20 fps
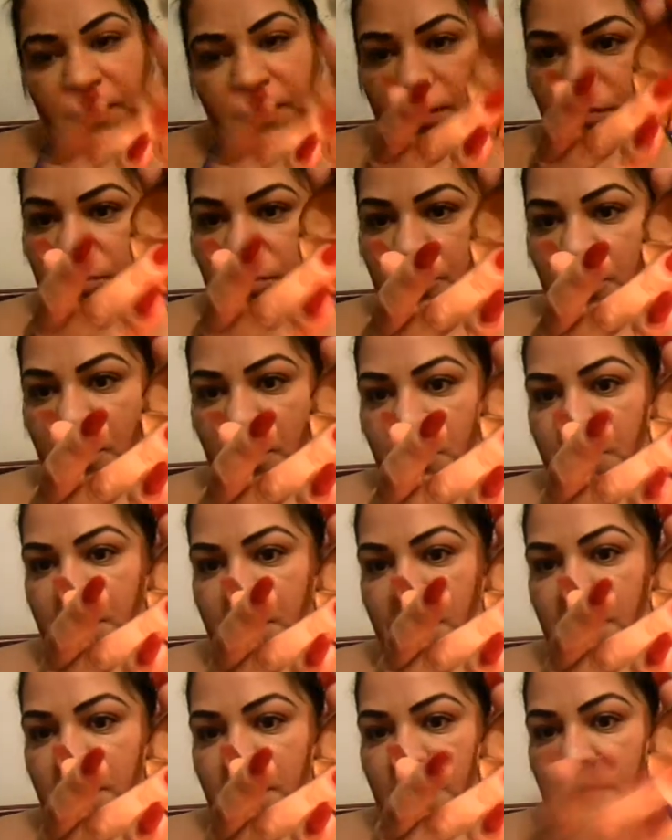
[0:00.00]
in the round one,
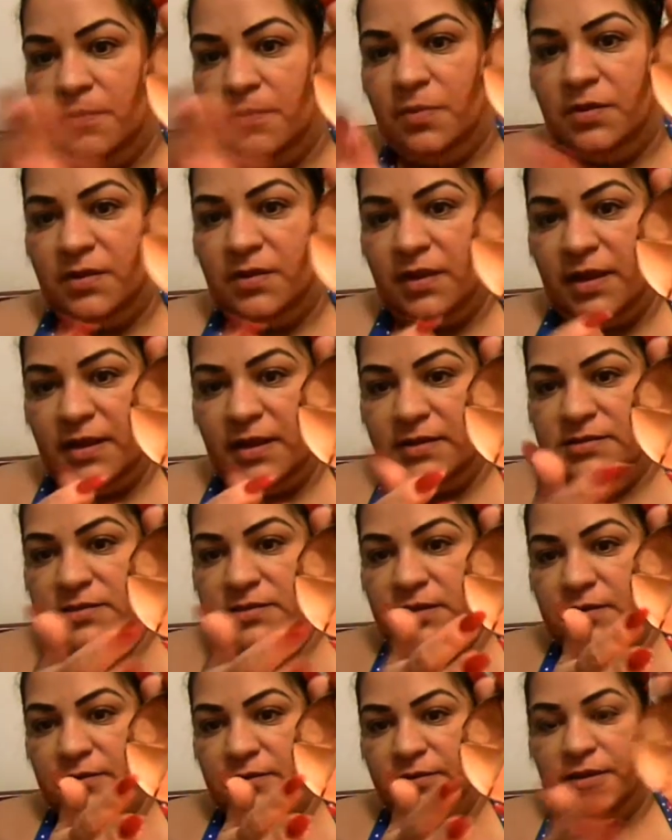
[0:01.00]
put the lightest
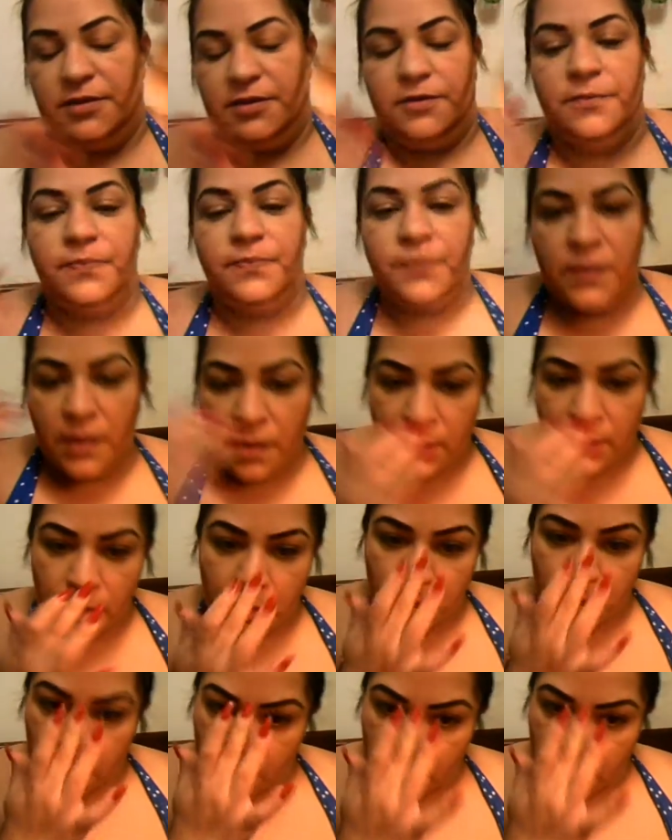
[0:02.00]
color here,
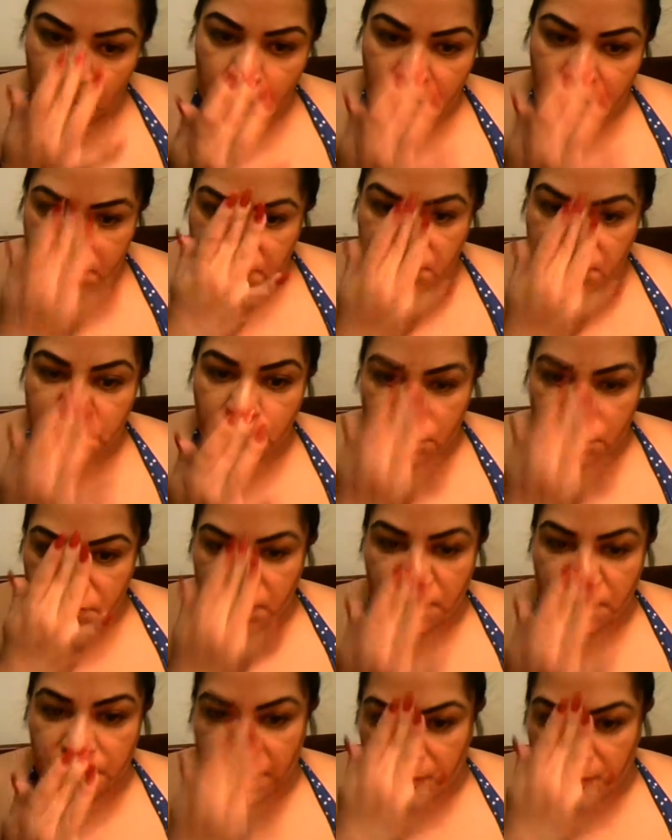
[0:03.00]
And I just go
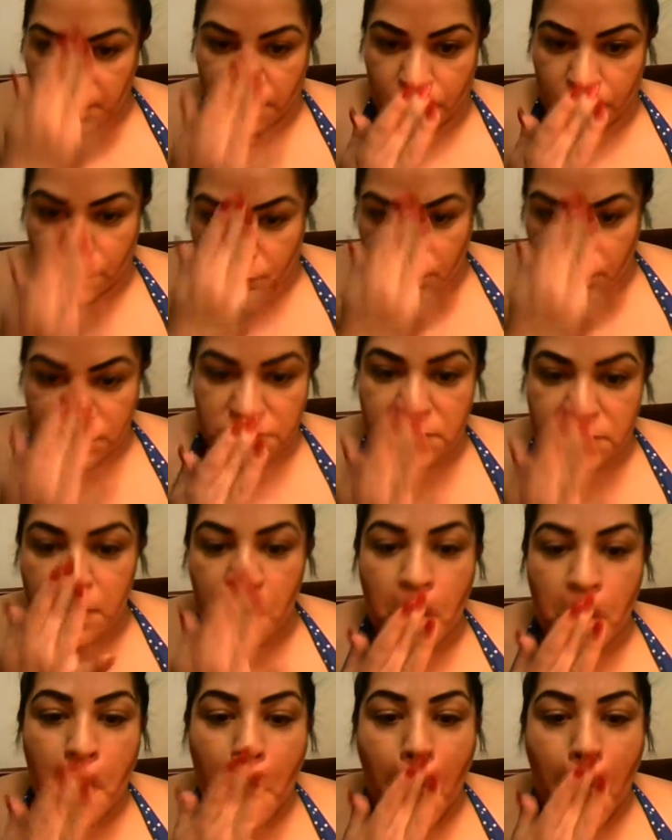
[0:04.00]
down my nose.
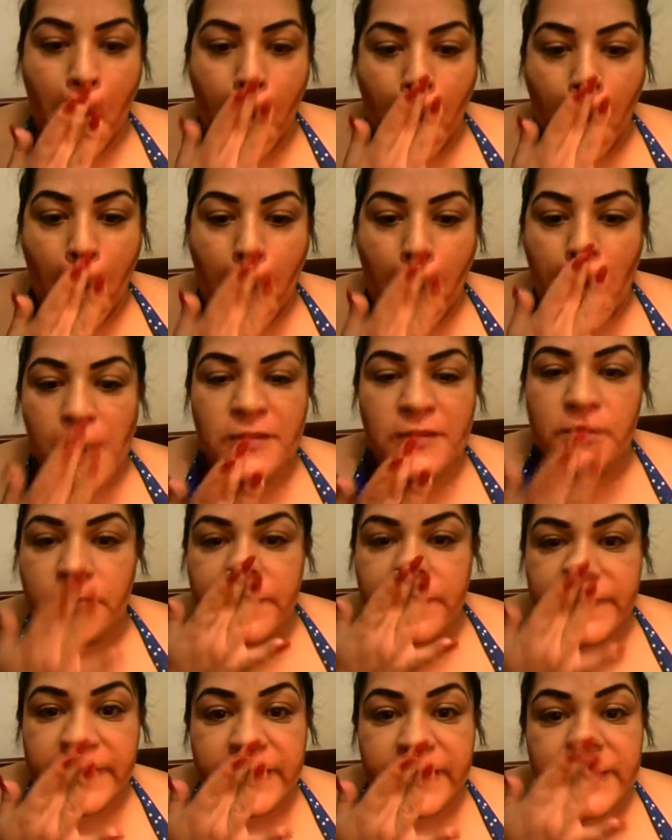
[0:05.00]
Don't
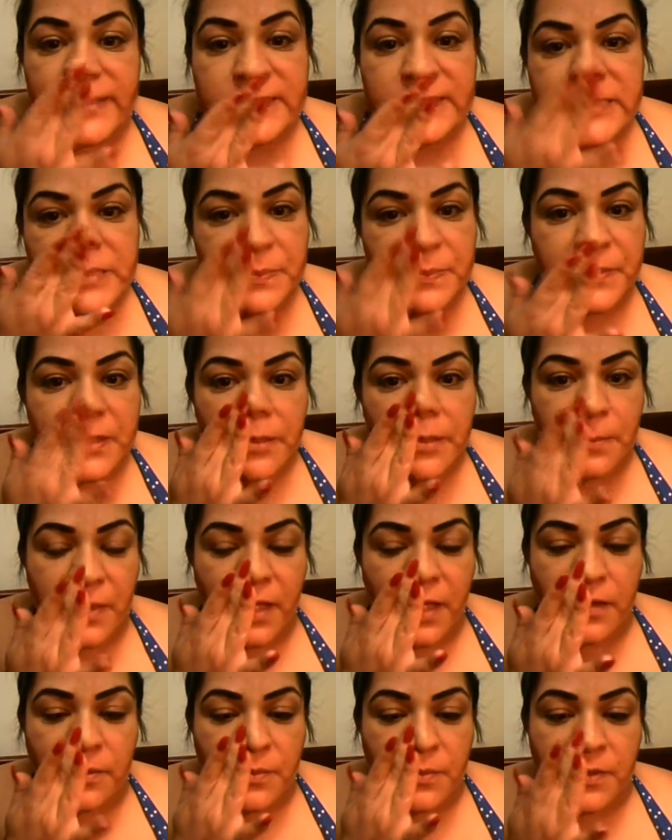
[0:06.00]
forget the tip and the
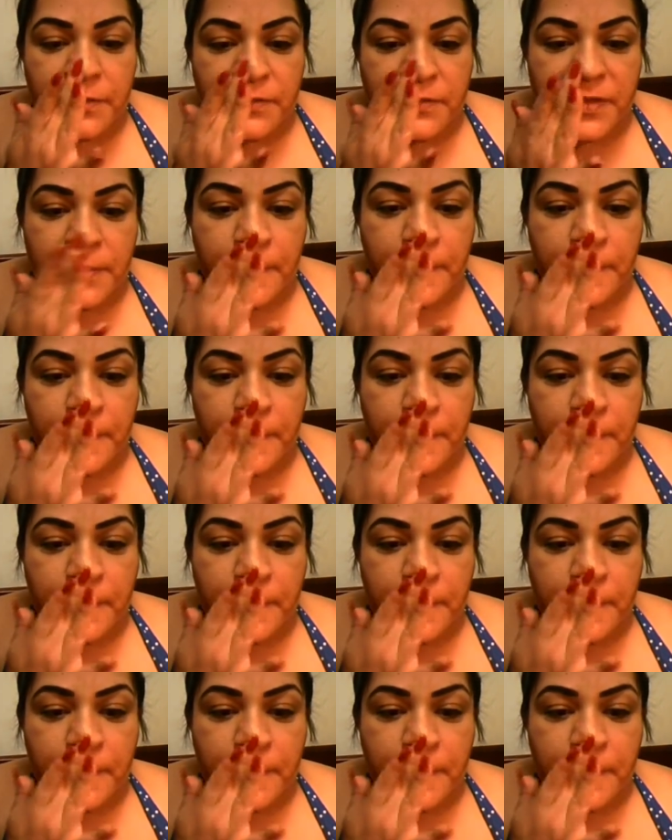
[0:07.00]
bottom of it.